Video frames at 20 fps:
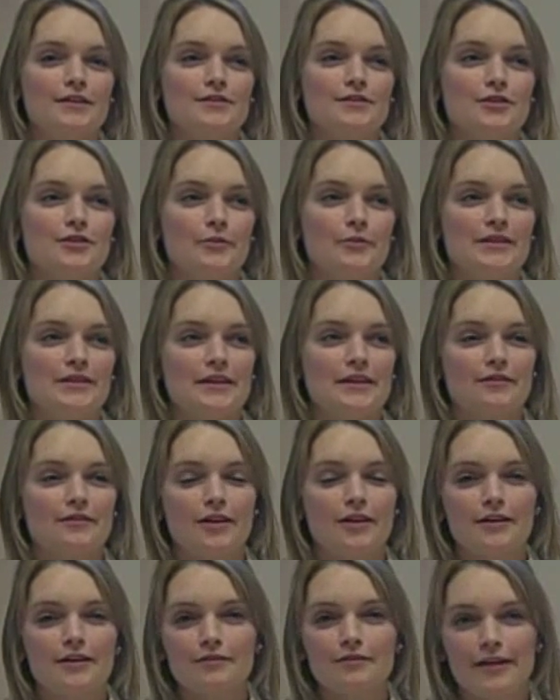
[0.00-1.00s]
So we take a
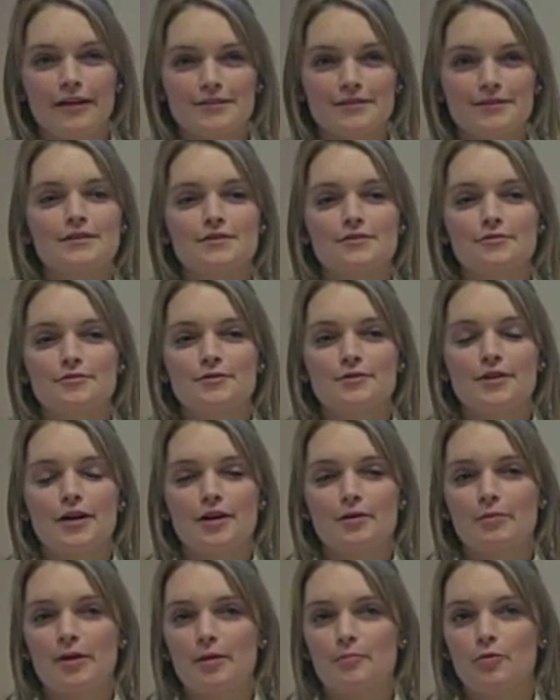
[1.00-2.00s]
lot of classes. There's a lot
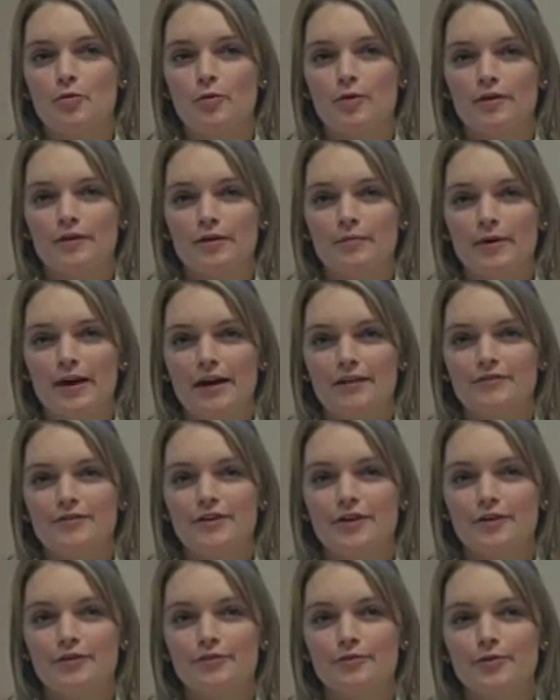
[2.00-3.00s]
of paperwork that we have to
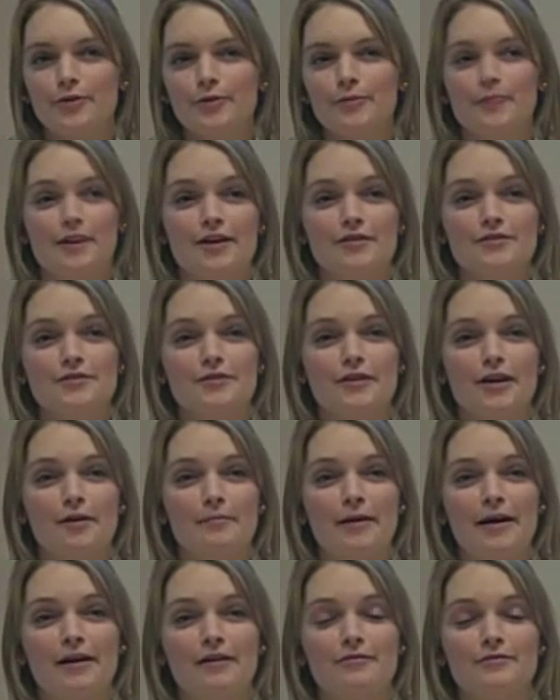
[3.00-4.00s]
go through. They also come
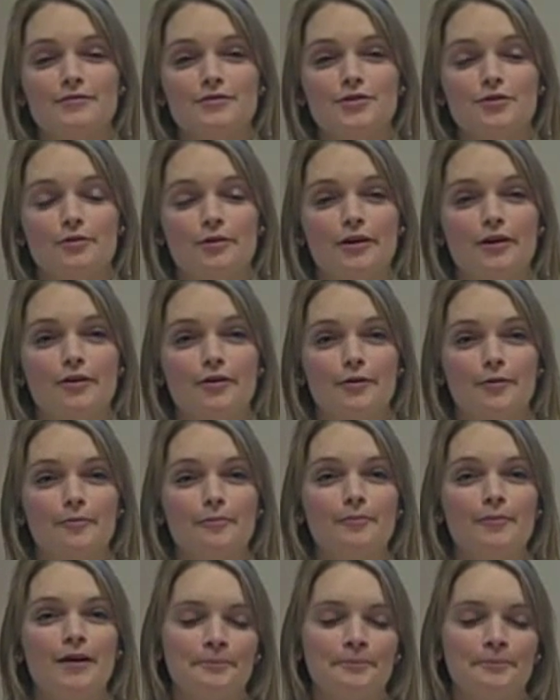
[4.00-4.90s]
out to our home.